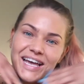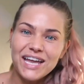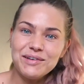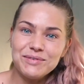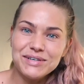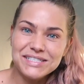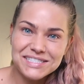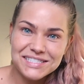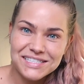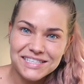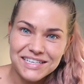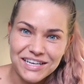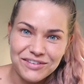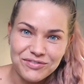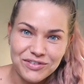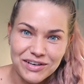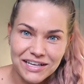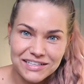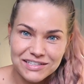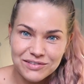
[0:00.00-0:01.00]
Anyways,
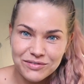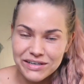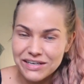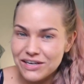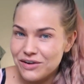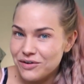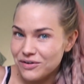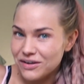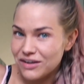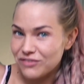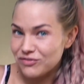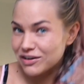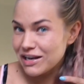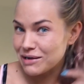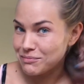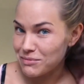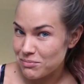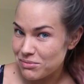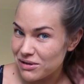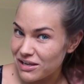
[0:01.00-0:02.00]
if you like the video, if you
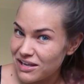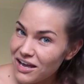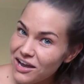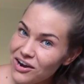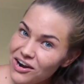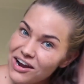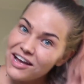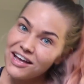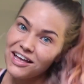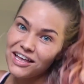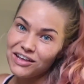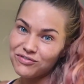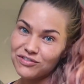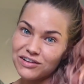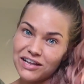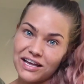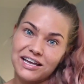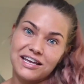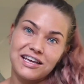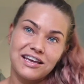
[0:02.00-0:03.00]
like my pink hair, if
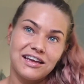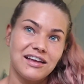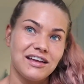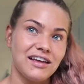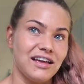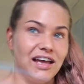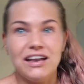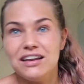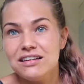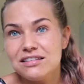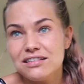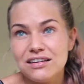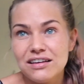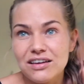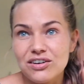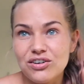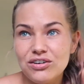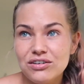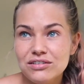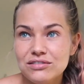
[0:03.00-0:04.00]
you like
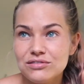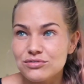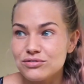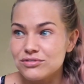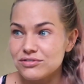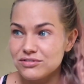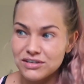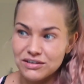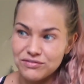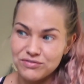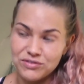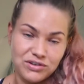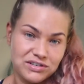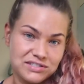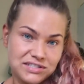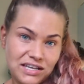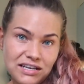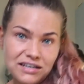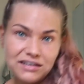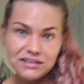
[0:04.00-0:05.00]
anything at all, or if you're
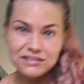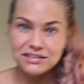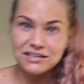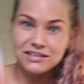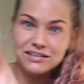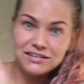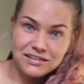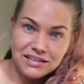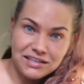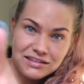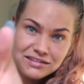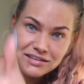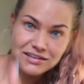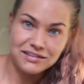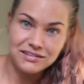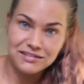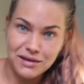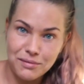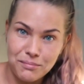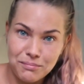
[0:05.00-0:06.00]
excited, then hit
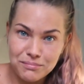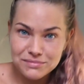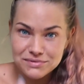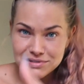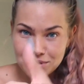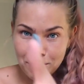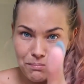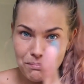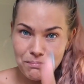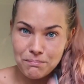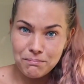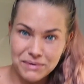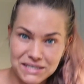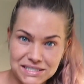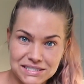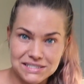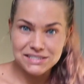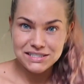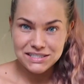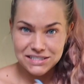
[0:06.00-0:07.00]
the thumbs up
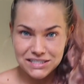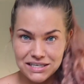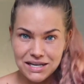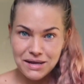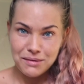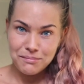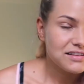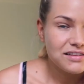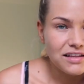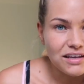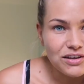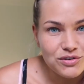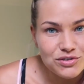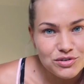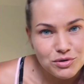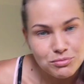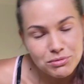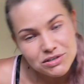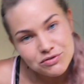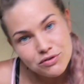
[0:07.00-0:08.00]
button. Thank you
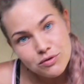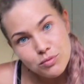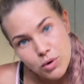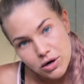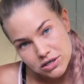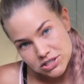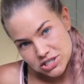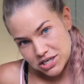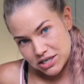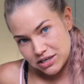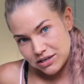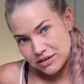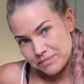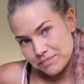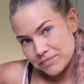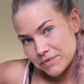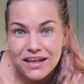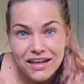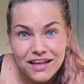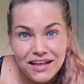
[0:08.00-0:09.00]
so much for
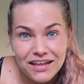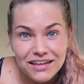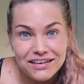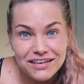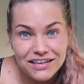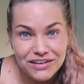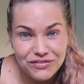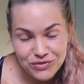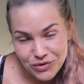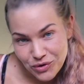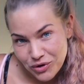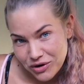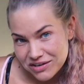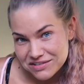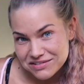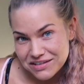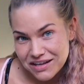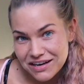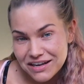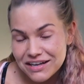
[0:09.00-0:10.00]
watching. And if you are
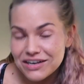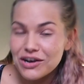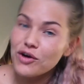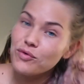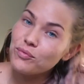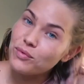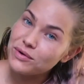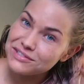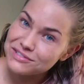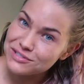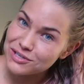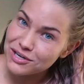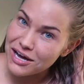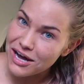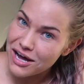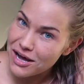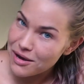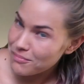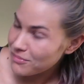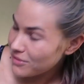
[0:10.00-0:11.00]
excited on what's to
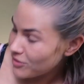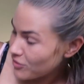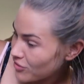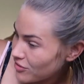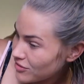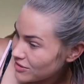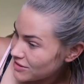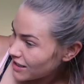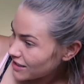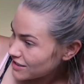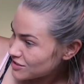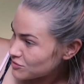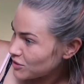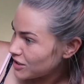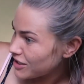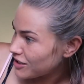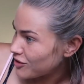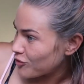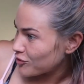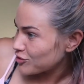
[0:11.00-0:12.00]
come, or next
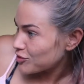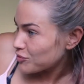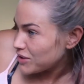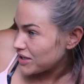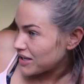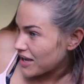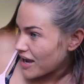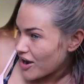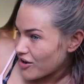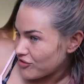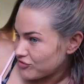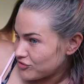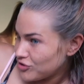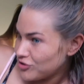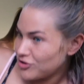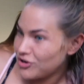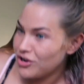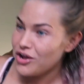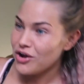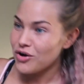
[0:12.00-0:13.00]
week, or the week
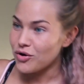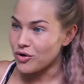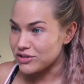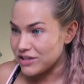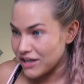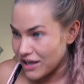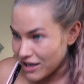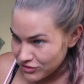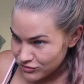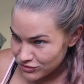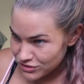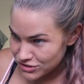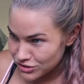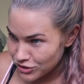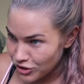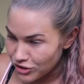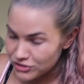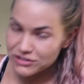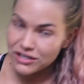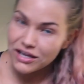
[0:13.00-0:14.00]
after, or the end
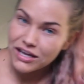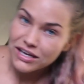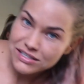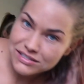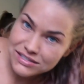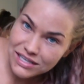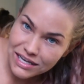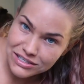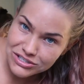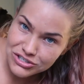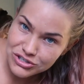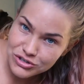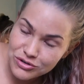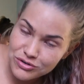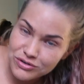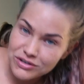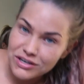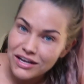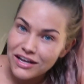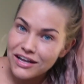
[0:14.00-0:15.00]
result, stay
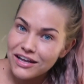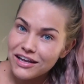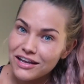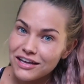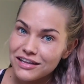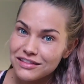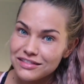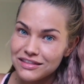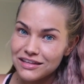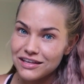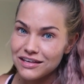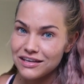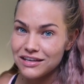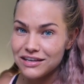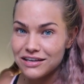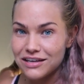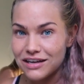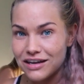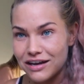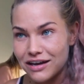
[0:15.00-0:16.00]
tuned. Hit
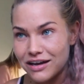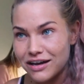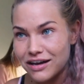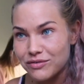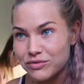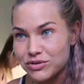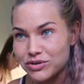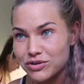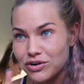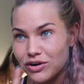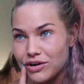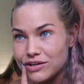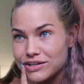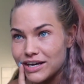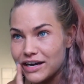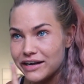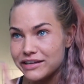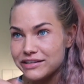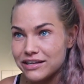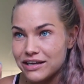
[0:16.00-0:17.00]
the, what do you call
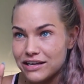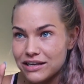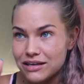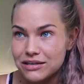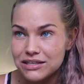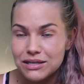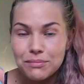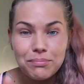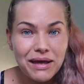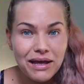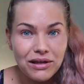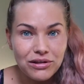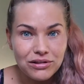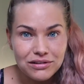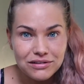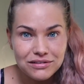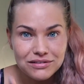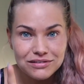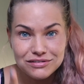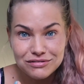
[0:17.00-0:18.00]
that thing? The
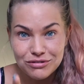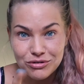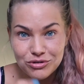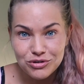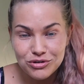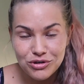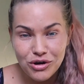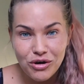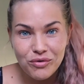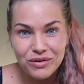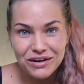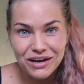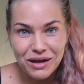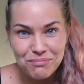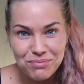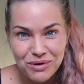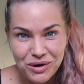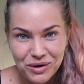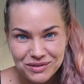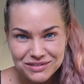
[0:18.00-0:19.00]
bell, so you know when
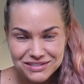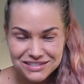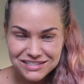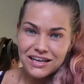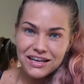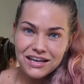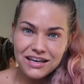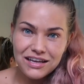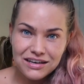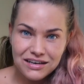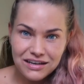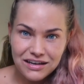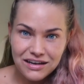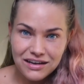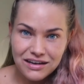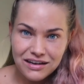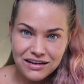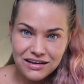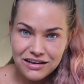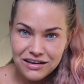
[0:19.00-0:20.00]
I post.
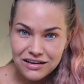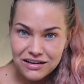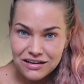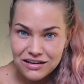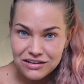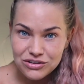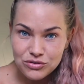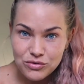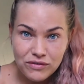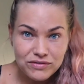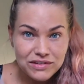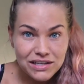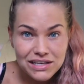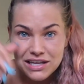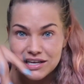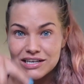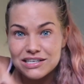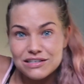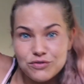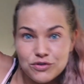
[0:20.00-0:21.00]
And you have the
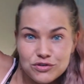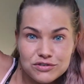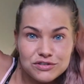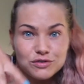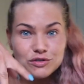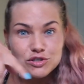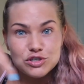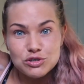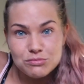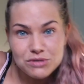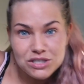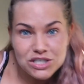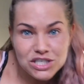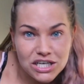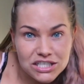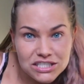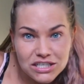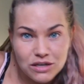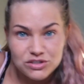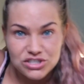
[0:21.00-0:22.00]
links for social
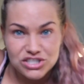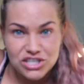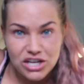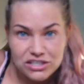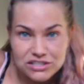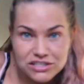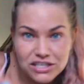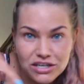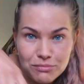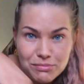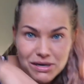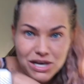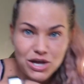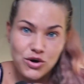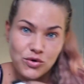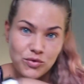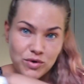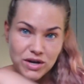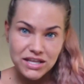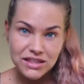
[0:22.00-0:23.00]
media downstairs here
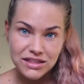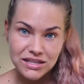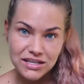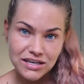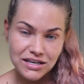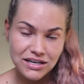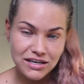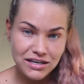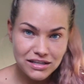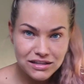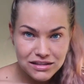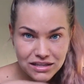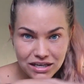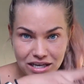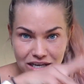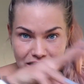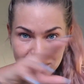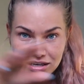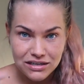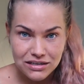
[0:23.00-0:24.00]
below in the
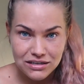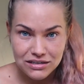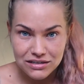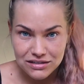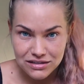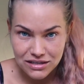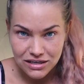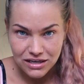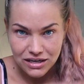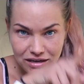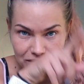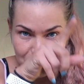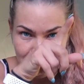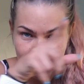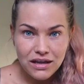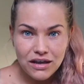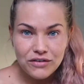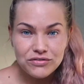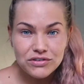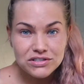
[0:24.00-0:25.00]
thingy.
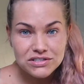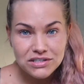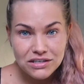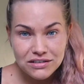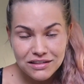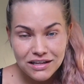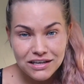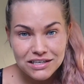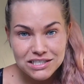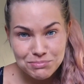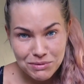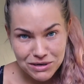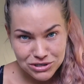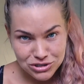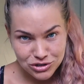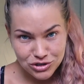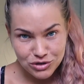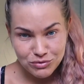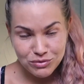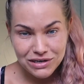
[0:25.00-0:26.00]
If there's anything
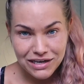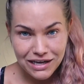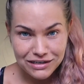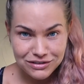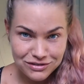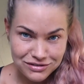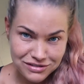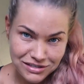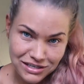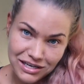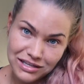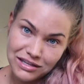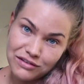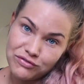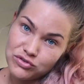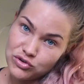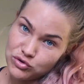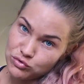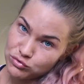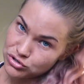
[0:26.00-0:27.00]
special you would like to see in
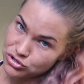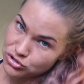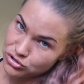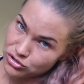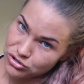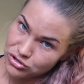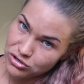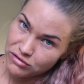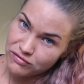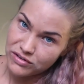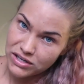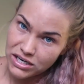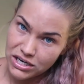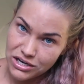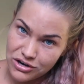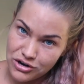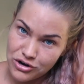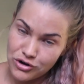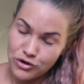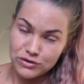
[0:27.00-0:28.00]
the future
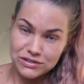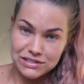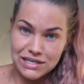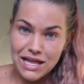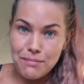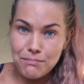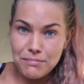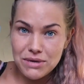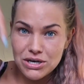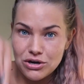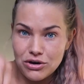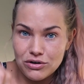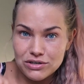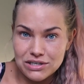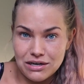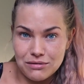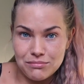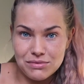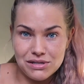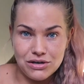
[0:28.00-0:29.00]
videos, let me know
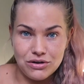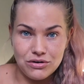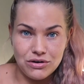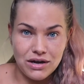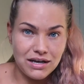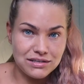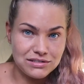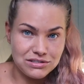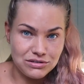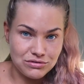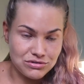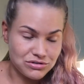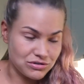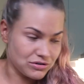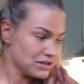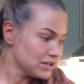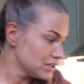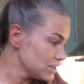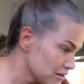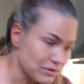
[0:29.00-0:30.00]
down below, as
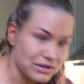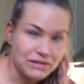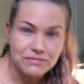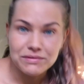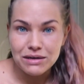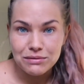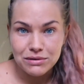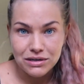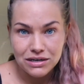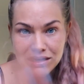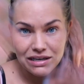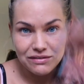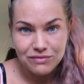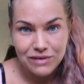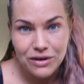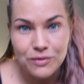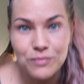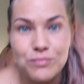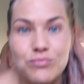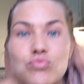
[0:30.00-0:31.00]
usual. Well, I'm gonna leave
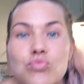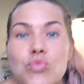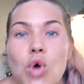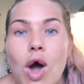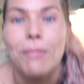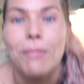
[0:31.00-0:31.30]
now.